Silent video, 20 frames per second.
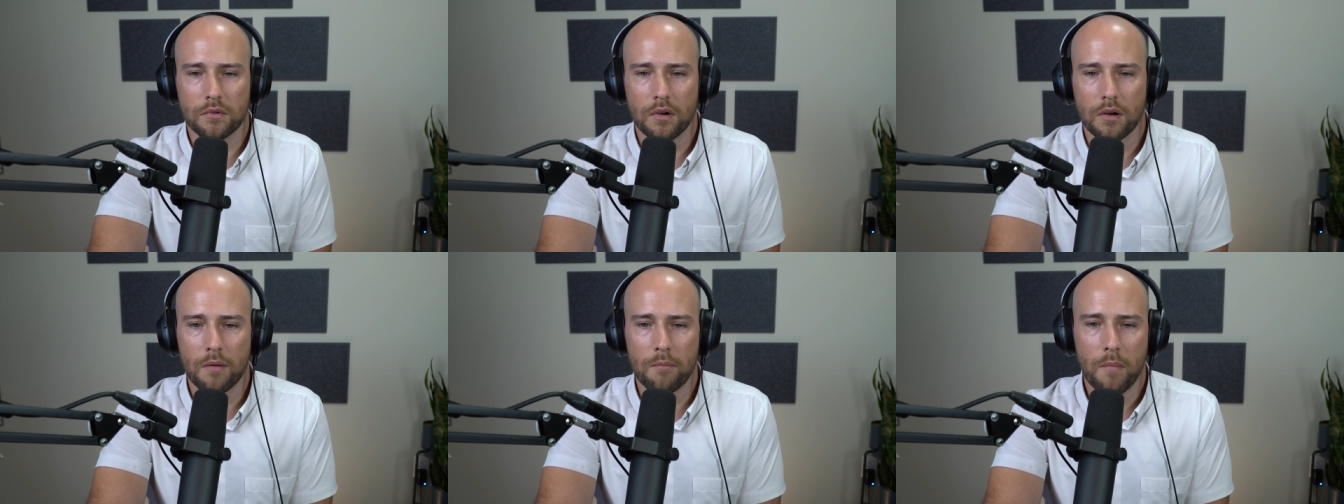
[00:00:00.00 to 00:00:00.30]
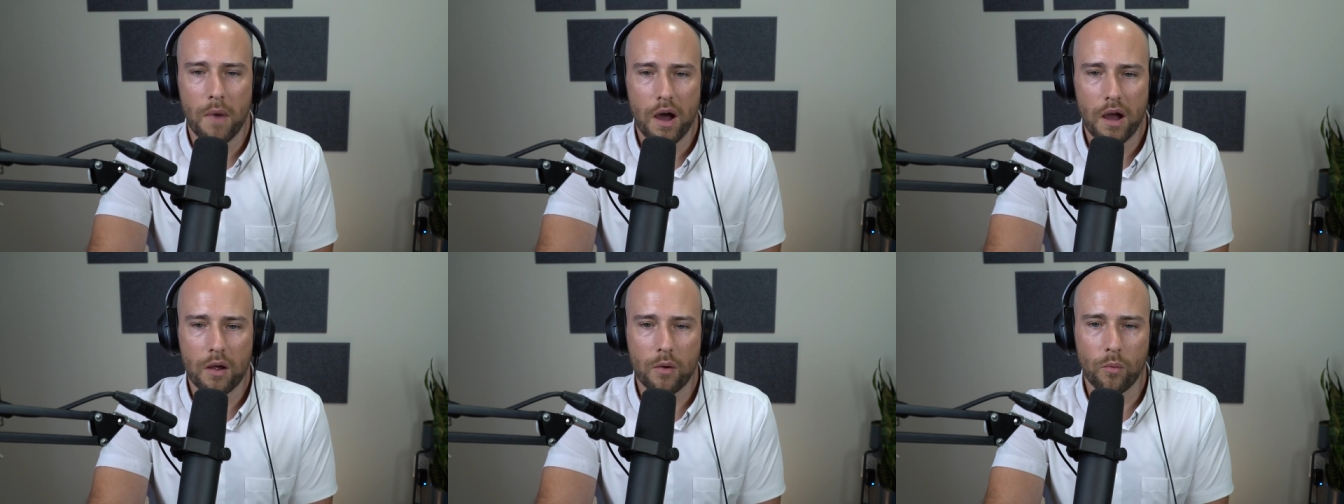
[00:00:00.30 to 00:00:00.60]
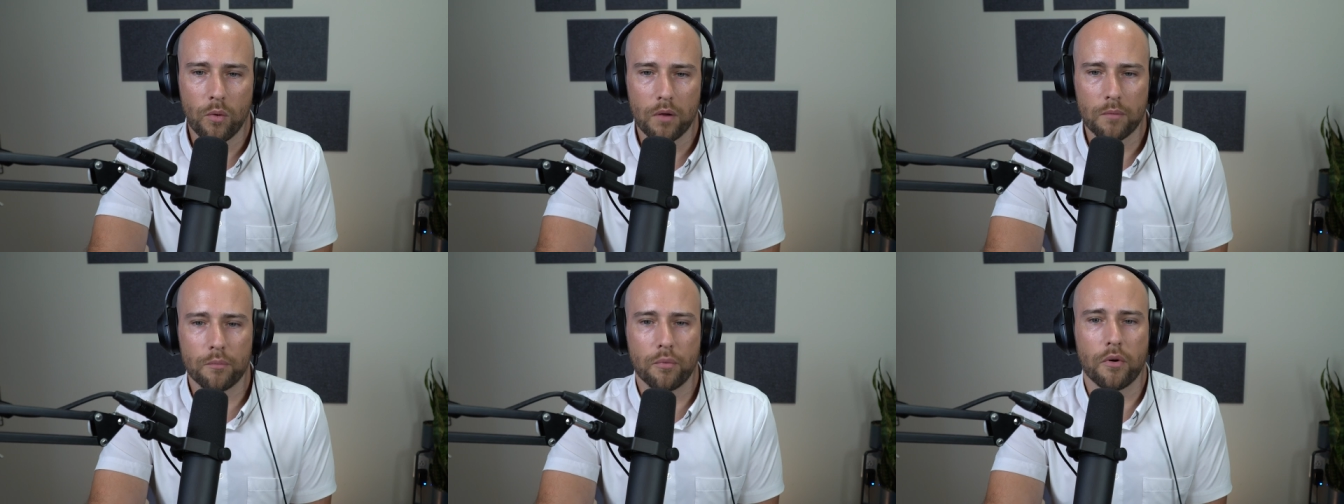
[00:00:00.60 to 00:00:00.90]
a Mach
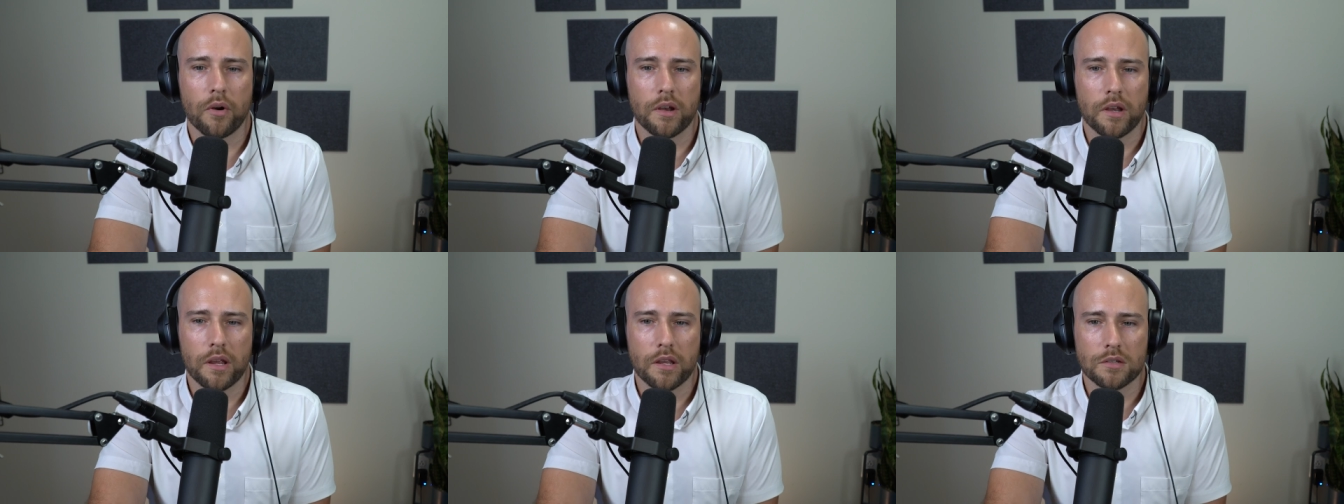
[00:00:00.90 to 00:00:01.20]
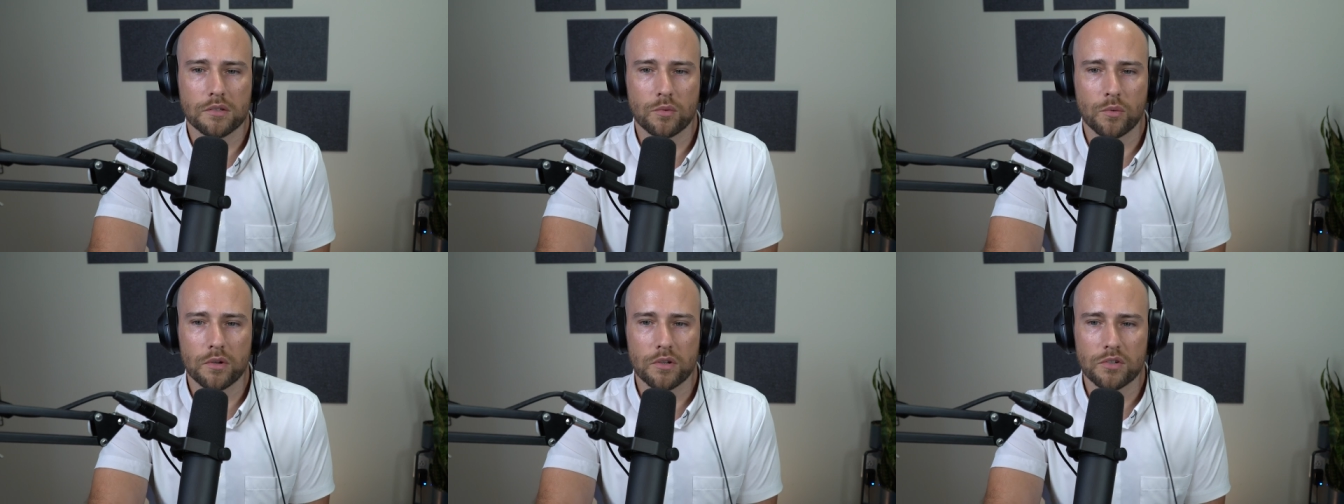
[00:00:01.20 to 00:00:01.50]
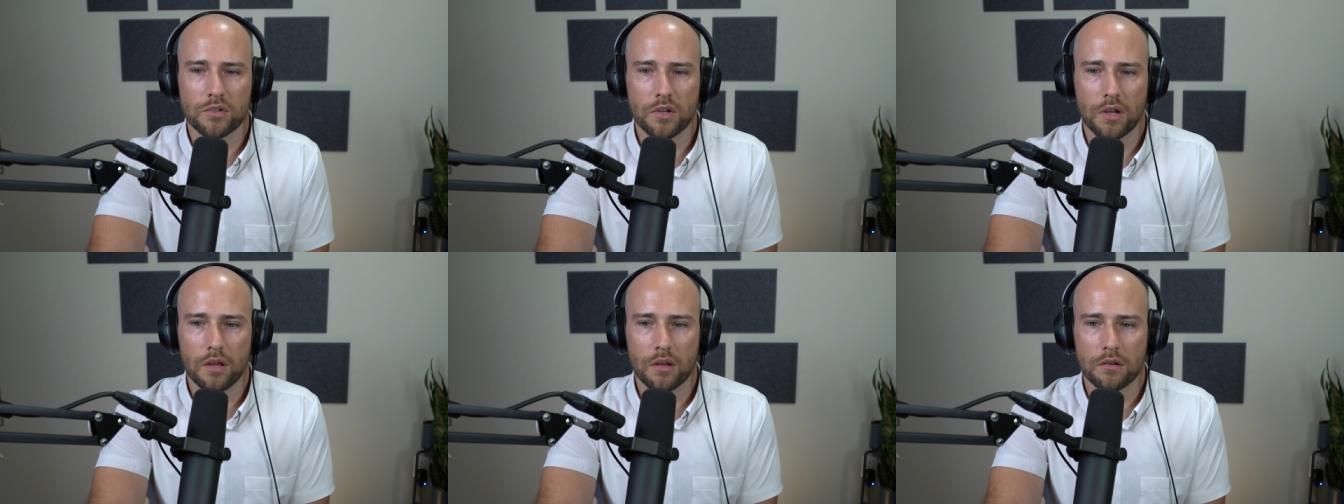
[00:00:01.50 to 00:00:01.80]
1.8 twin
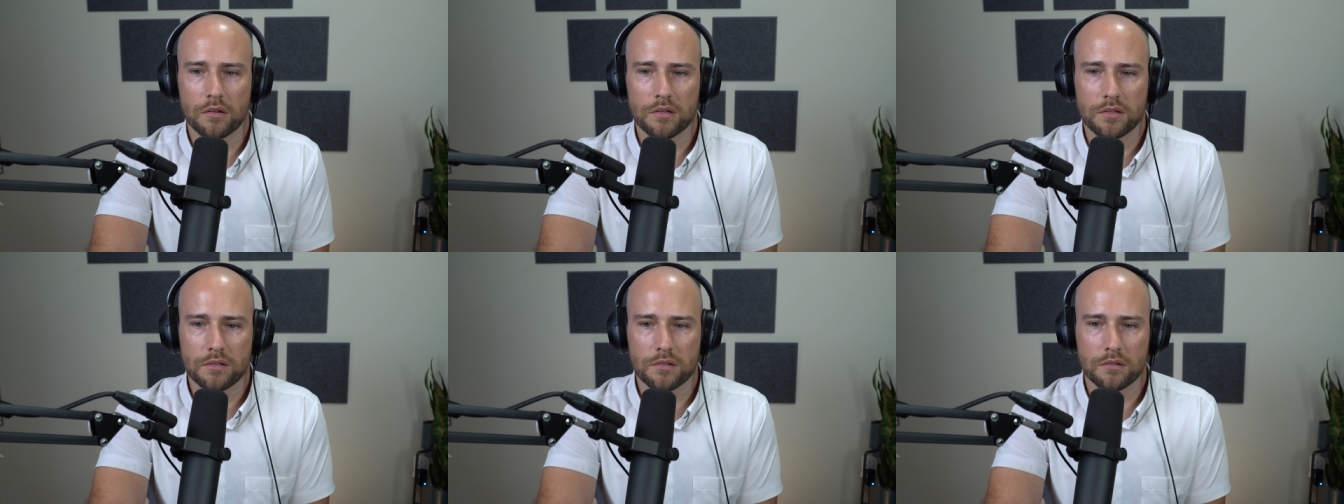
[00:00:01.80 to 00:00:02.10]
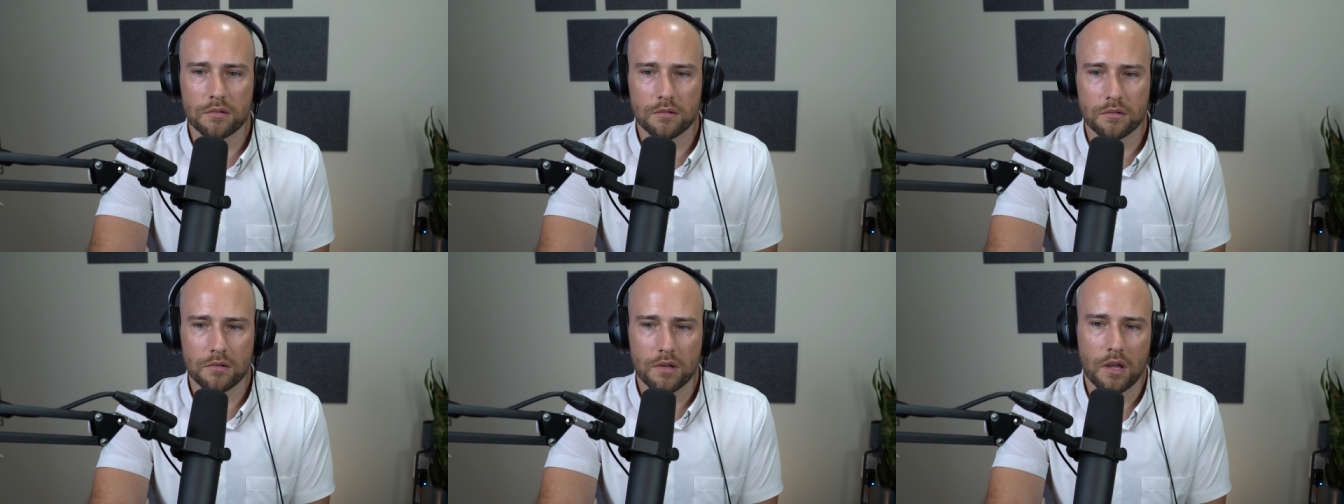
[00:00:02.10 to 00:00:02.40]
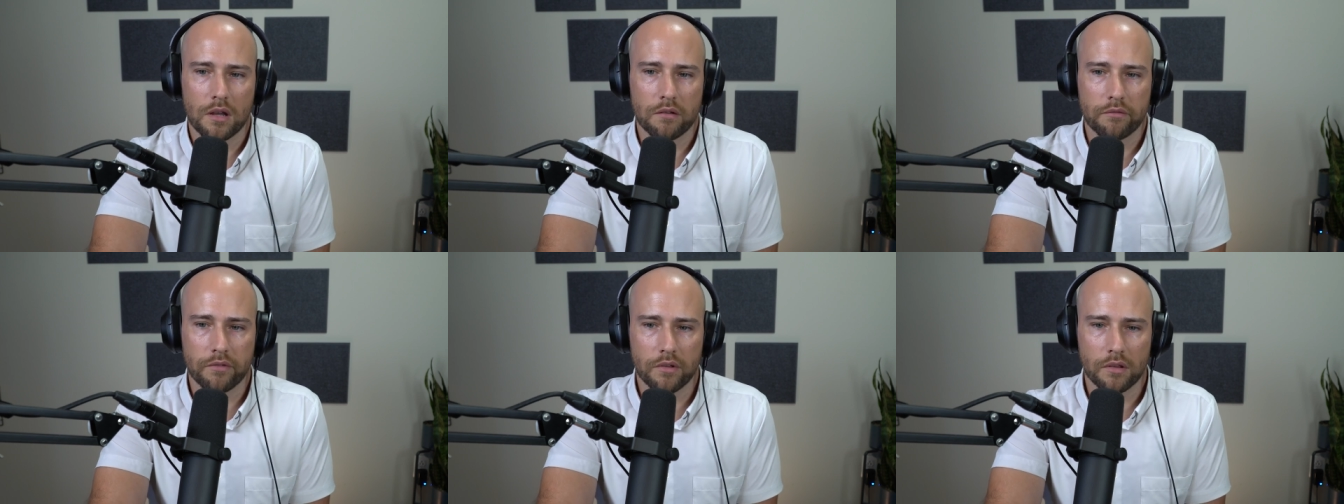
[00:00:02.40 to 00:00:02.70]
jet is
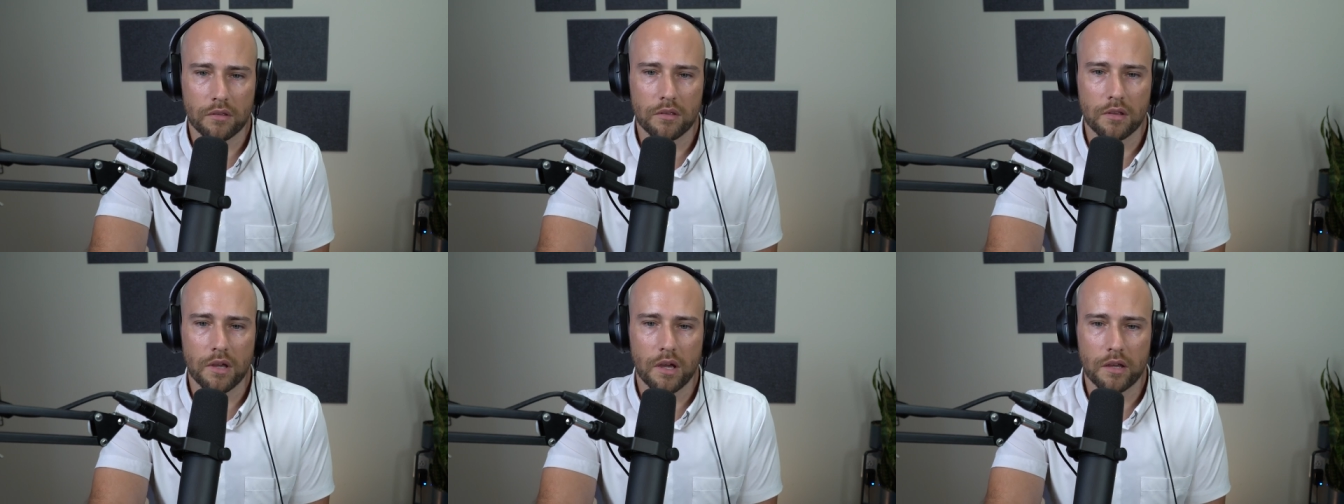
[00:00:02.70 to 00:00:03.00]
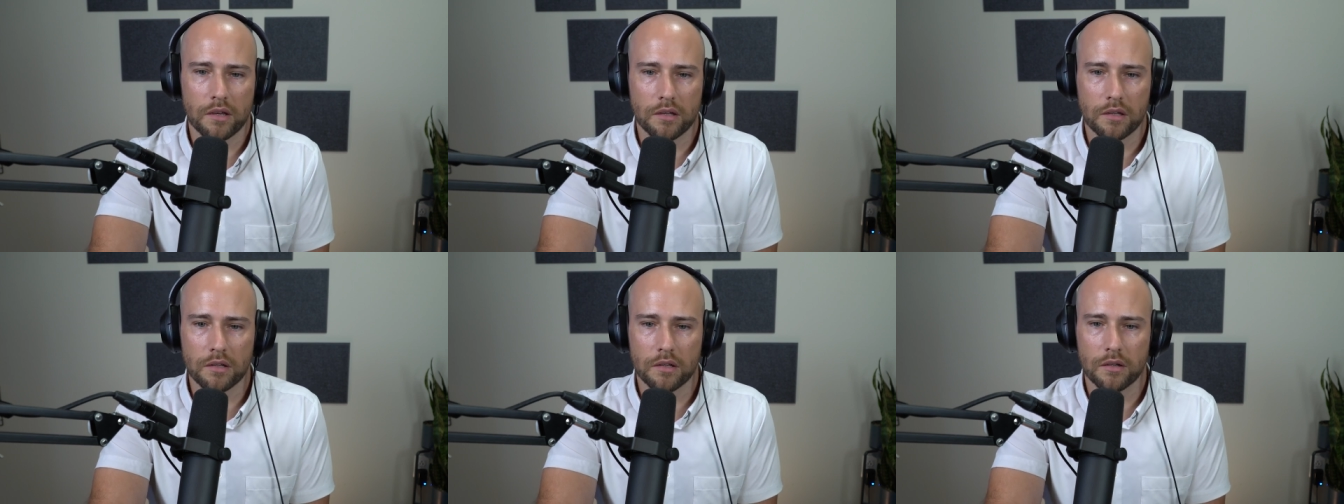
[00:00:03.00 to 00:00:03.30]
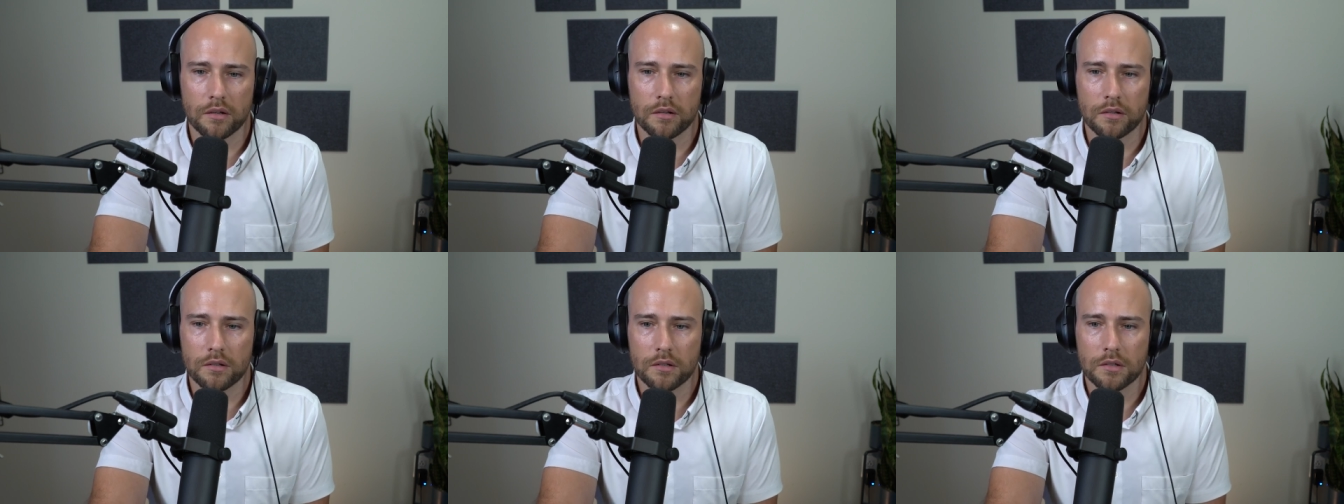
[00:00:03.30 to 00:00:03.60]
kind of like the
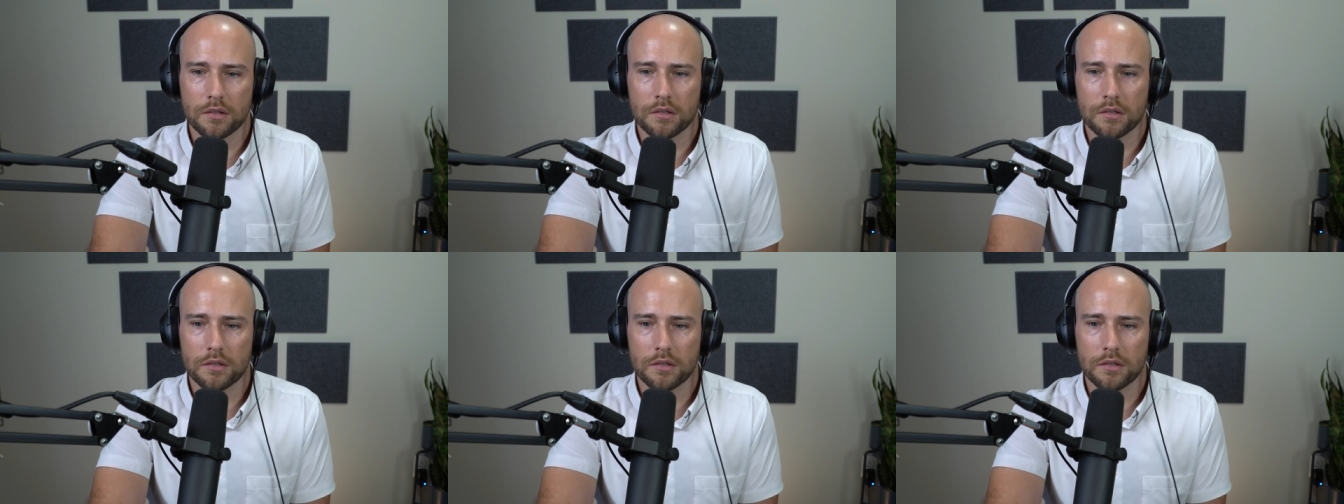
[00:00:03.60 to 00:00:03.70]
idea,